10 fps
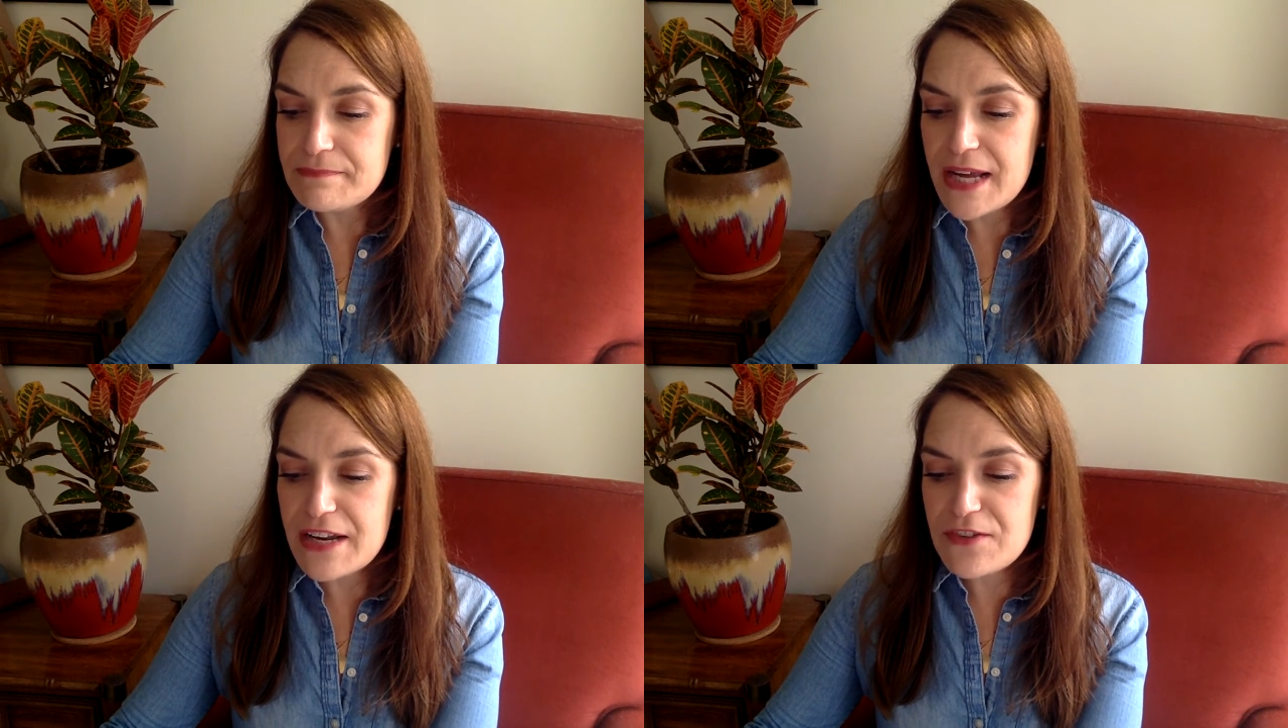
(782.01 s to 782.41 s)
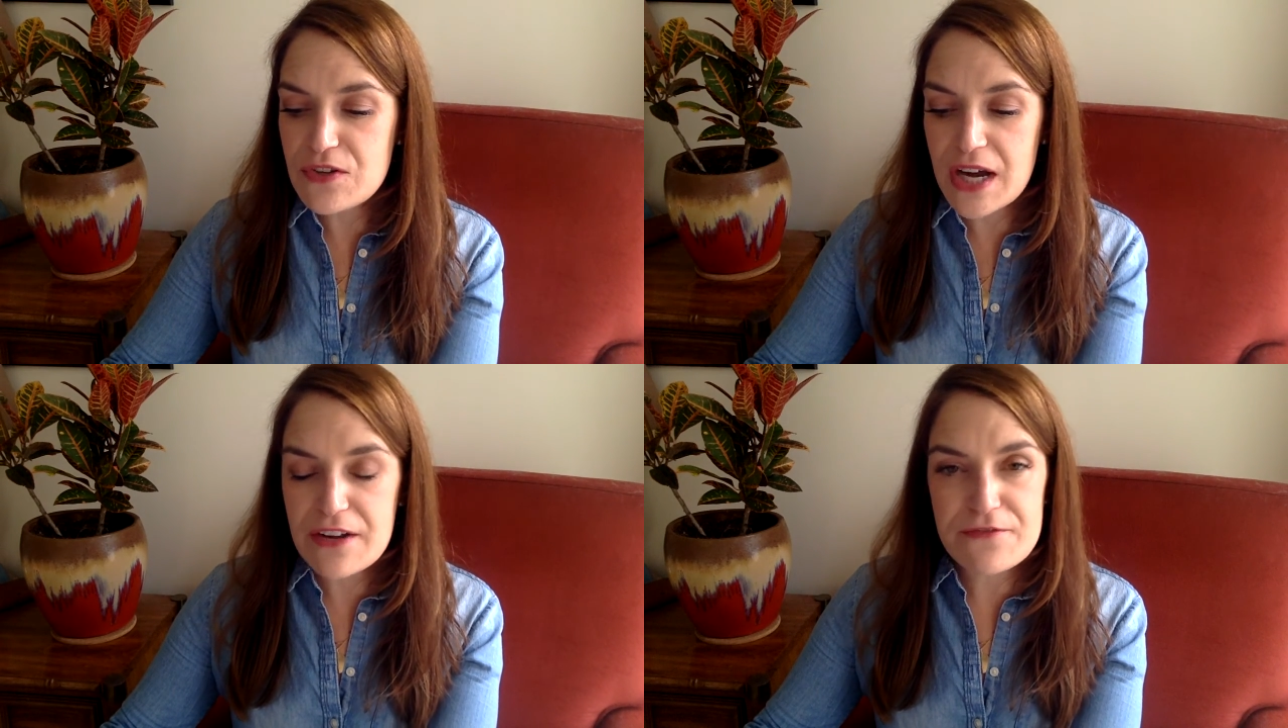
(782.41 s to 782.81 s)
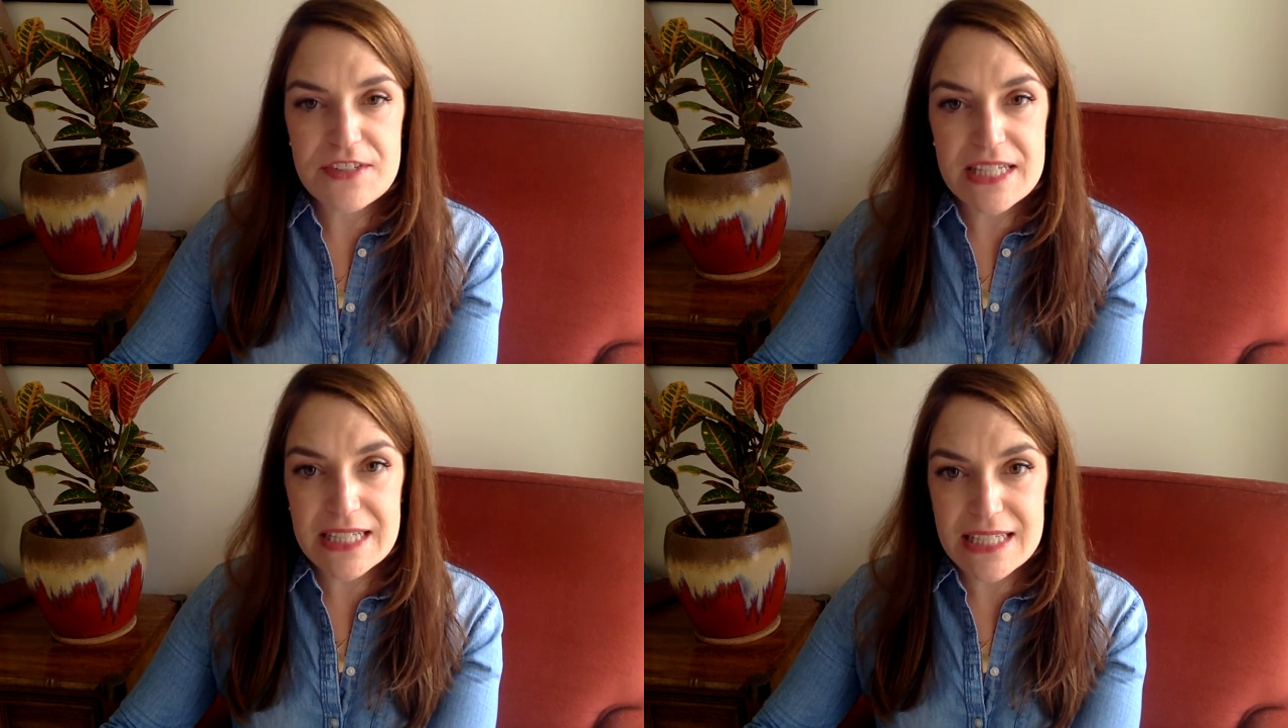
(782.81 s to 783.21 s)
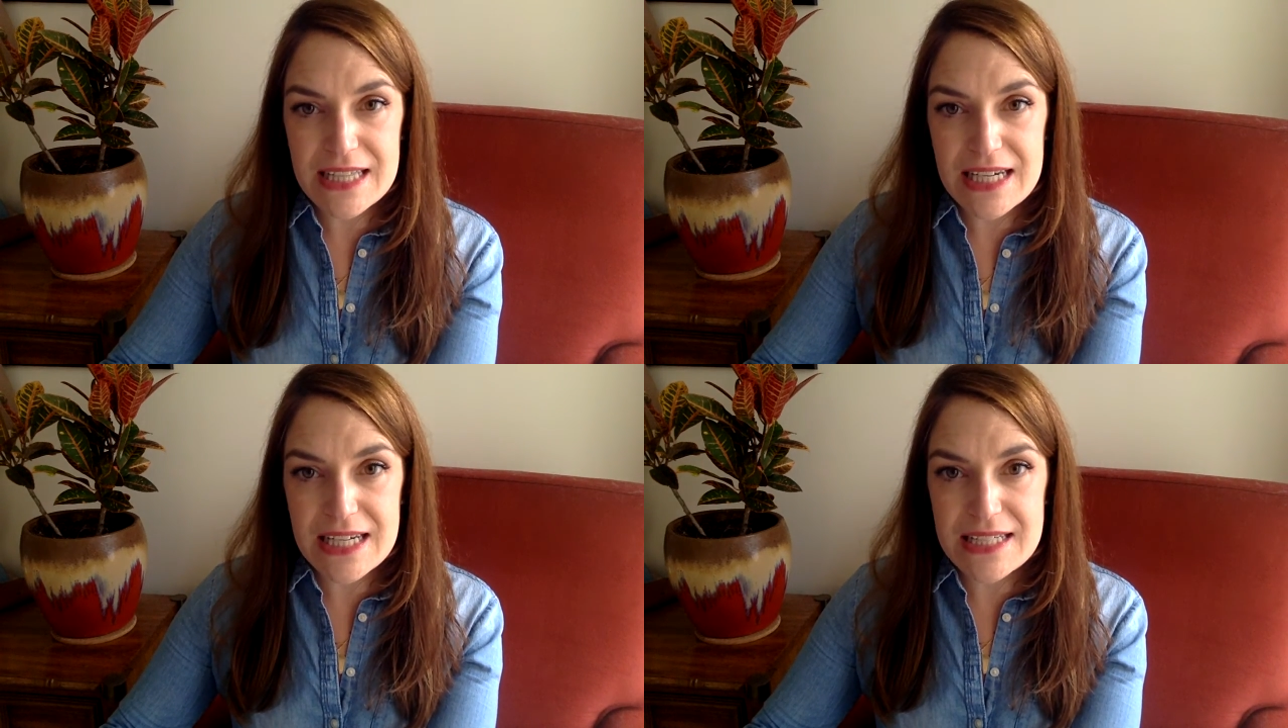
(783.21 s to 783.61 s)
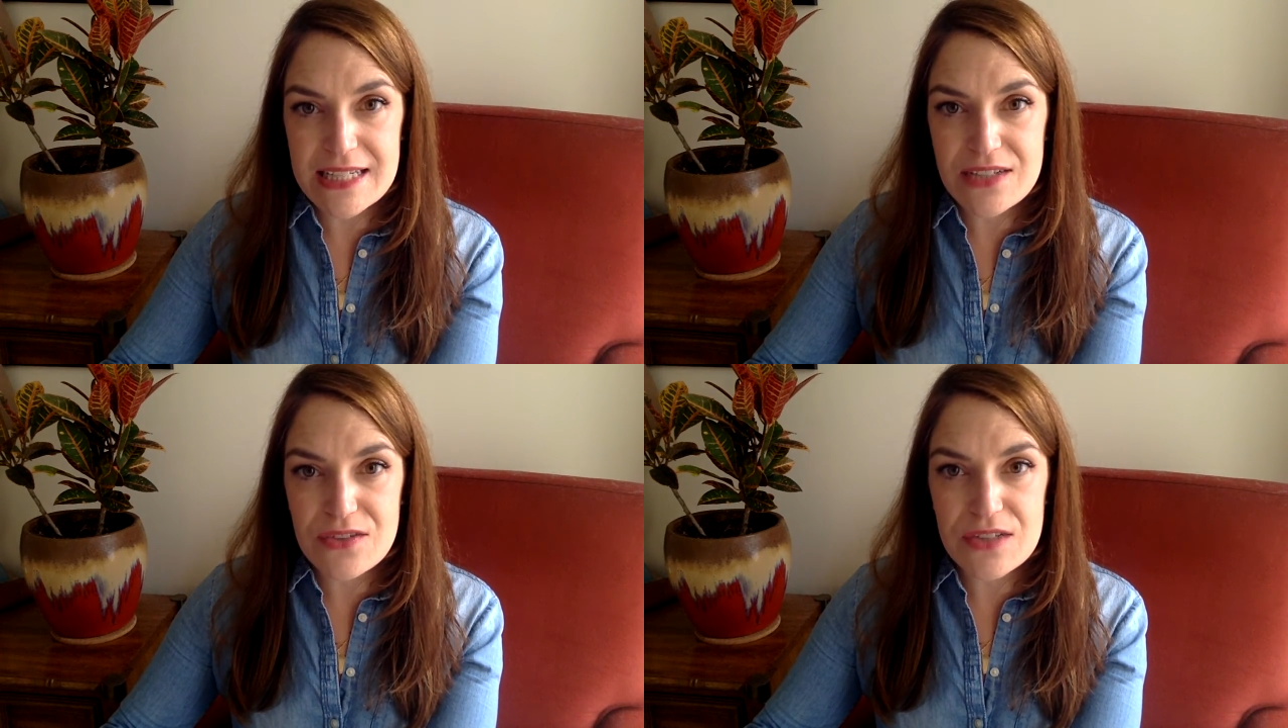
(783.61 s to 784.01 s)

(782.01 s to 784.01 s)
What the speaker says: And if you kind of stick to these and do